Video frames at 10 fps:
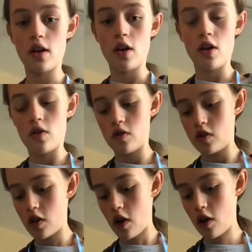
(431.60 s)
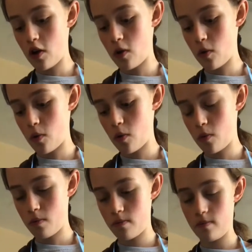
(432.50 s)
So
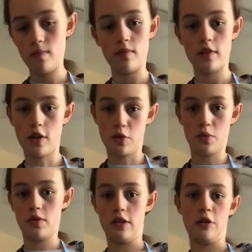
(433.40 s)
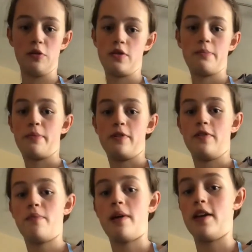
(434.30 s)
don't use puff
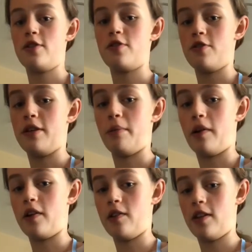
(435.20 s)
pastry because it